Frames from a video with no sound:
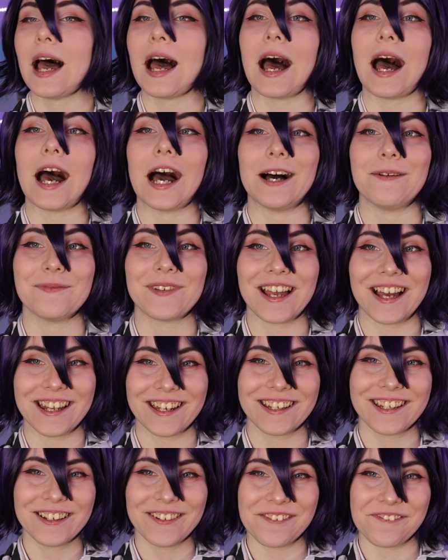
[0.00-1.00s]
Um, yeah, I
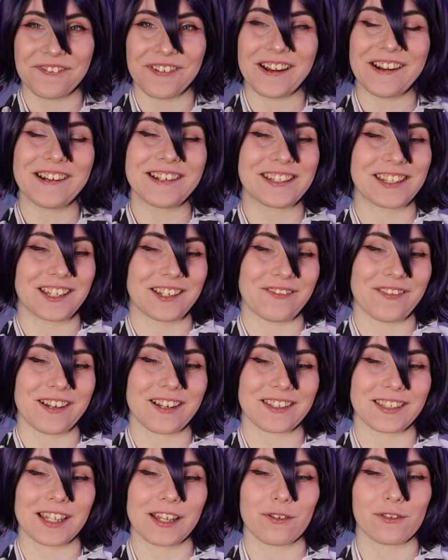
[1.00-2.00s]
didn't know what Fairy Tail
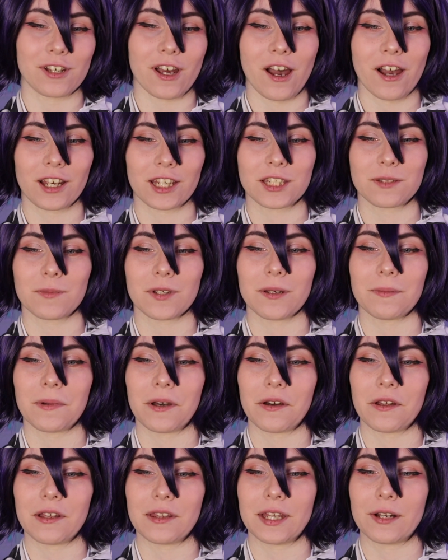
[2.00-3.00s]
was and they were talking to me
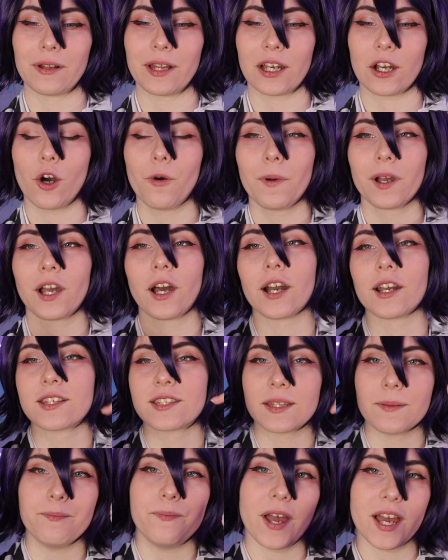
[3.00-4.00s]
about it and they're like, oh my god,
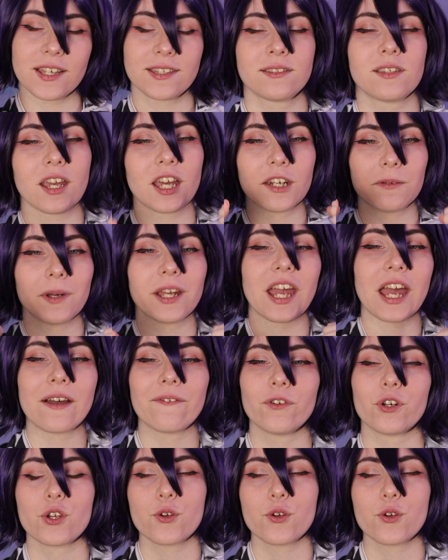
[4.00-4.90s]
it's the best anime ever.